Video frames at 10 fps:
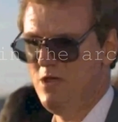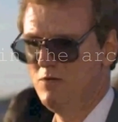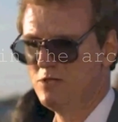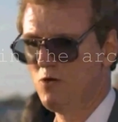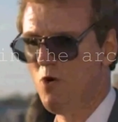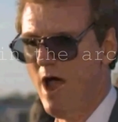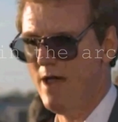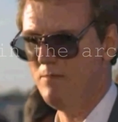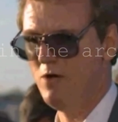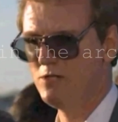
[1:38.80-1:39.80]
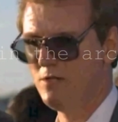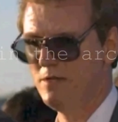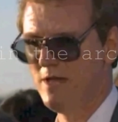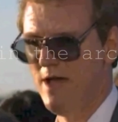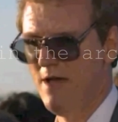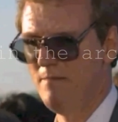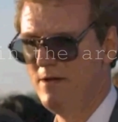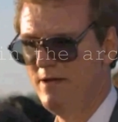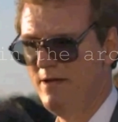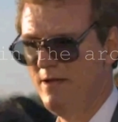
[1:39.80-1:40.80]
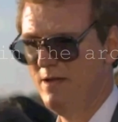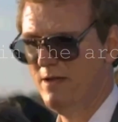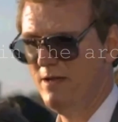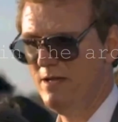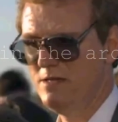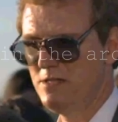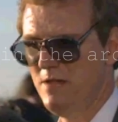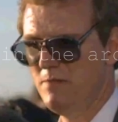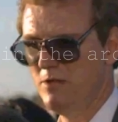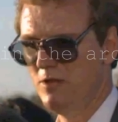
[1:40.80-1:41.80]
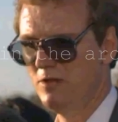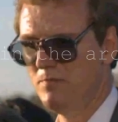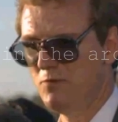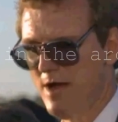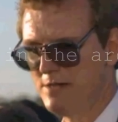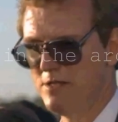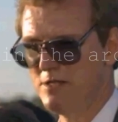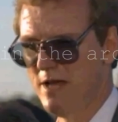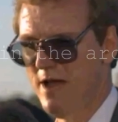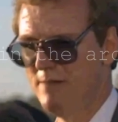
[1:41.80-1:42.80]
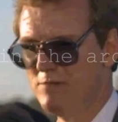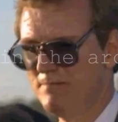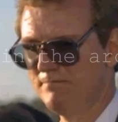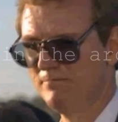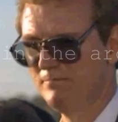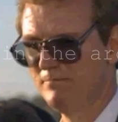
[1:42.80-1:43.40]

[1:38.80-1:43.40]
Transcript: he was quiet most of the time. He seemed a little depressed at times.